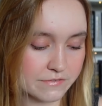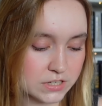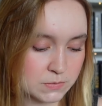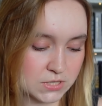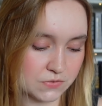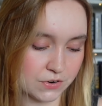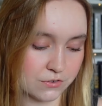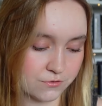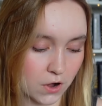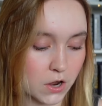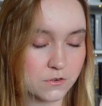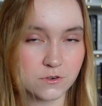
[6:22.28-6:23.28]
a specific
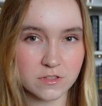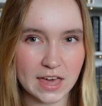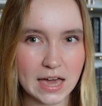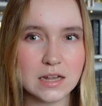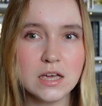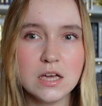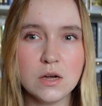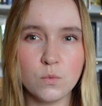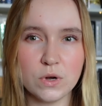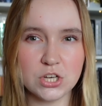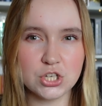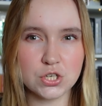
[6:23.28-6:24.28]
font for that,
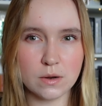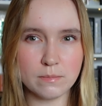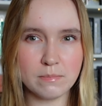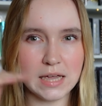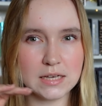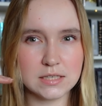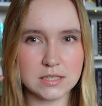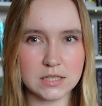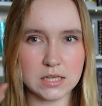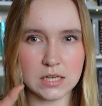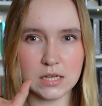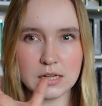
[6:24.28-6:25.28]
which makes
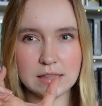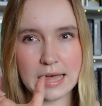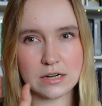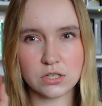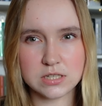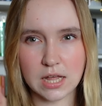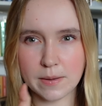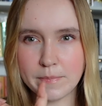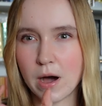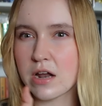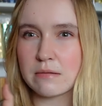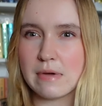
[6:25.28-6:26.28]
the letters like
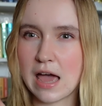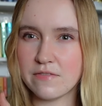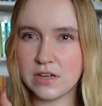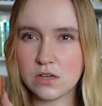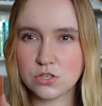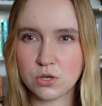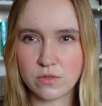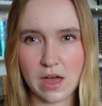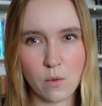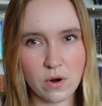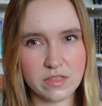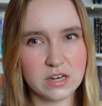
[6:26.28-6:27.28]
bottom heavy. So
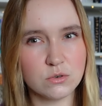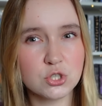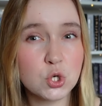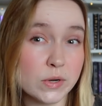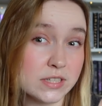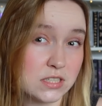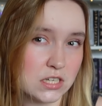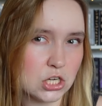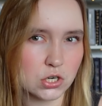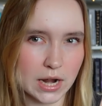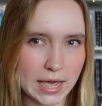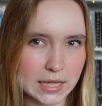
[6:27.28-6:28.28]
that way they don't twist in
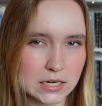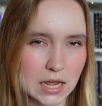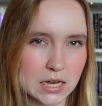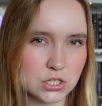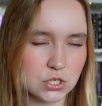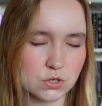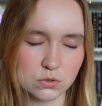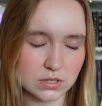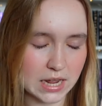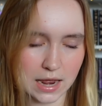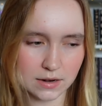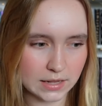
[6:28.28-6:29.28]
your head and you don't
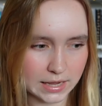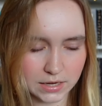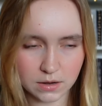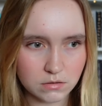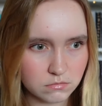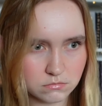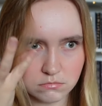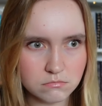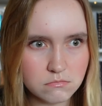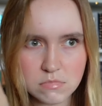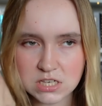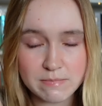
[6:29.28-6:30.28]
get like
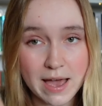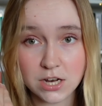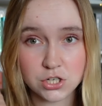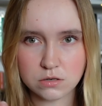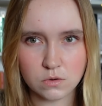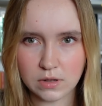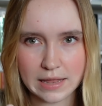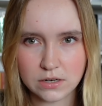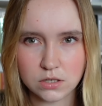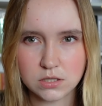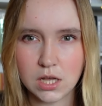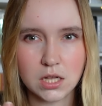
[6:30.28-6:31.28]
mismatched
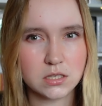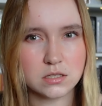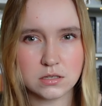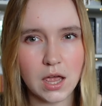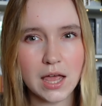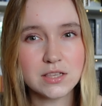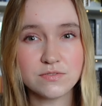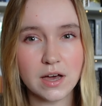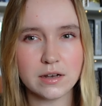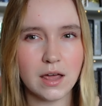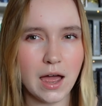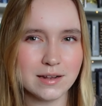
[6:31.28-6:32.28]
letters. It's fun.